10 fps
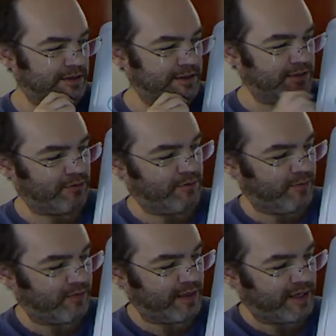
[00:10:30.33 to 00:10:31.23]
So
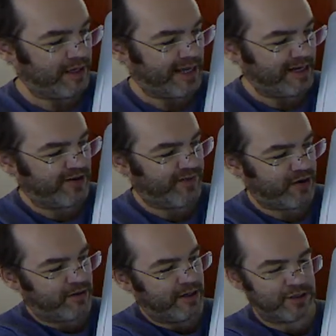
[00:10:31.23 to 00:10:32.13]
the
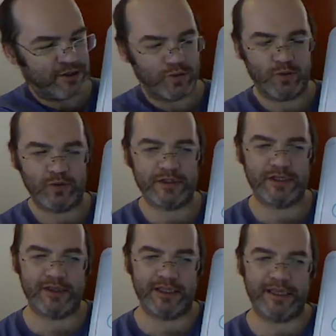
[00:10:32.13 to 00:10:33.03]
interferon has caused
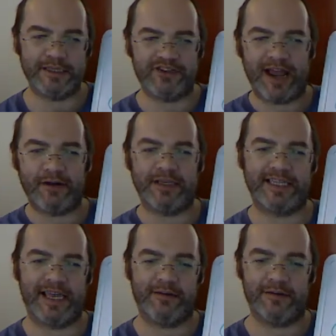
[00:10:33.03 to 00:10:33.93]
the surrounding
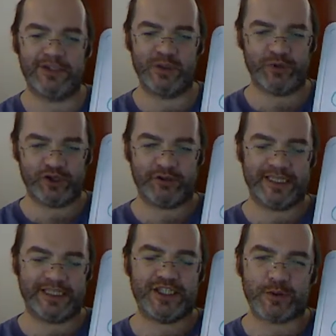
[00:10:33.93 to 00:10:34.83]
cells to produce
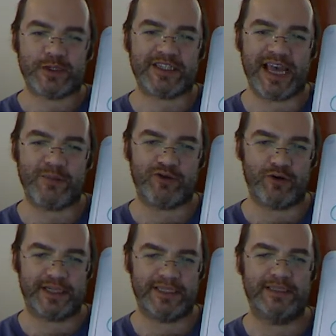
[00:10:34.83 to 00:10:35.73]
these suicide
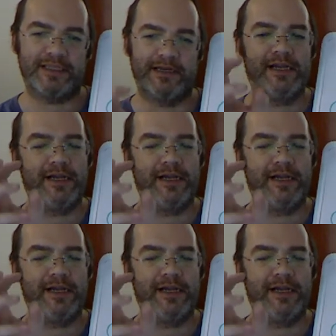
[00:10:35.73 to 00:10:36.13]
proteins